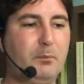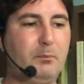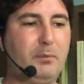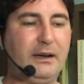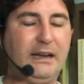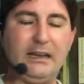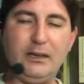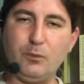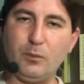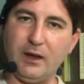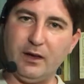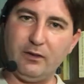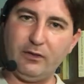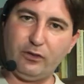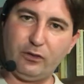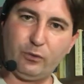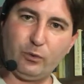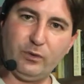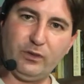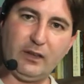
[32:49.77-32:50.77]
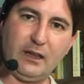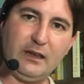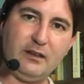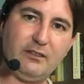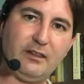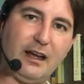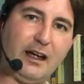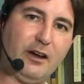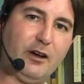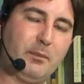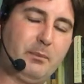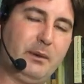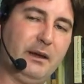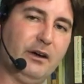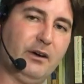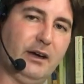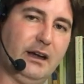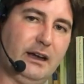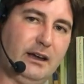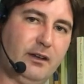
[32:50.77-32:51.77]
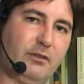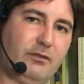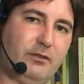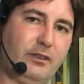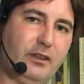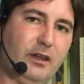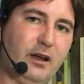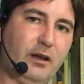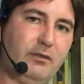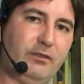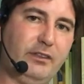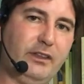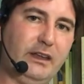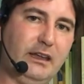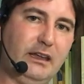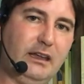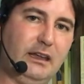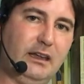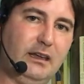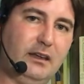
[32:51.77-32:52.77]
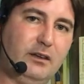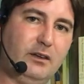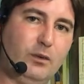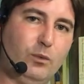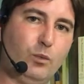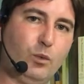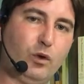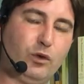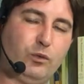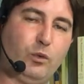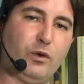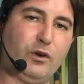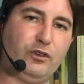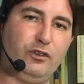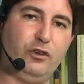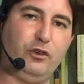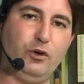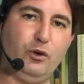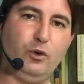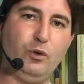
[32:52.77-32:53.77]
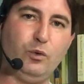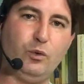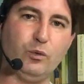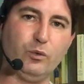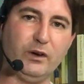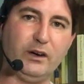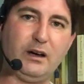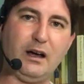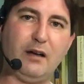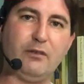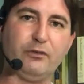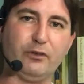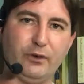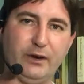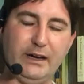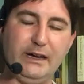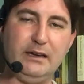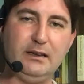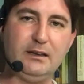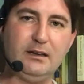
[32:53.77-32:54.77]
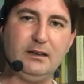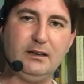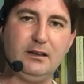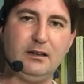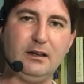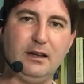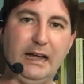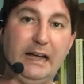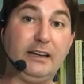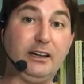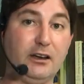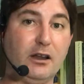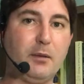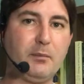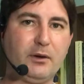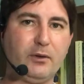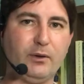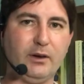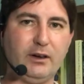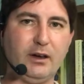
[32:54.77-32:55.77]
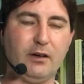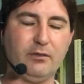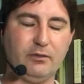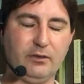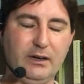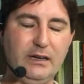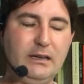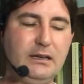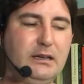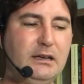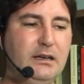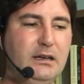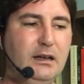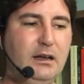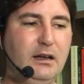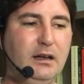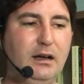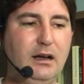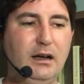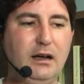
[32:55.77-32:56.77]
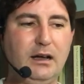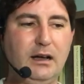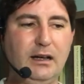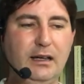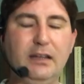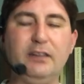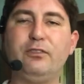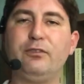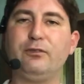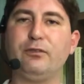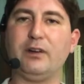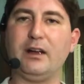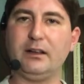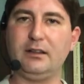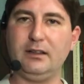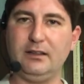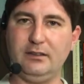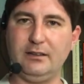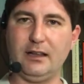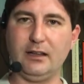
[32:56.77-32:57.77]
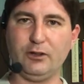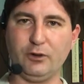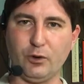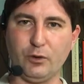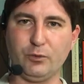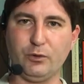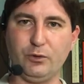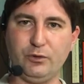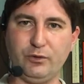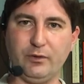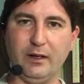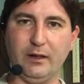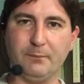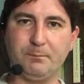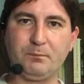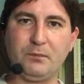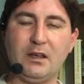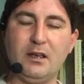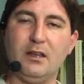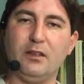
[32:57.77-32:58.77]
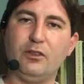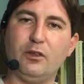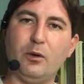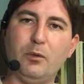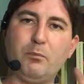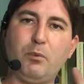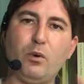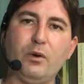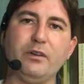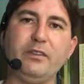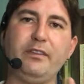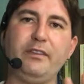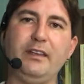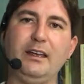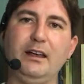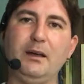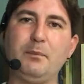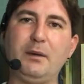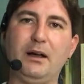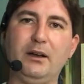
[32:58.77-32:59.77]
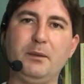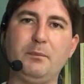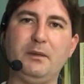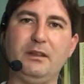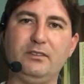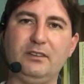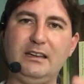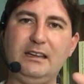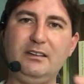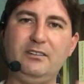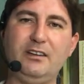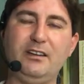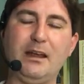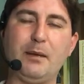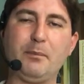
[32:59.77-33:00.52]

But anyway, through the entire period of, of the World War II recovery, economic recovery, uh, Franklin Delano Roosevelt. The important thing about him is he's a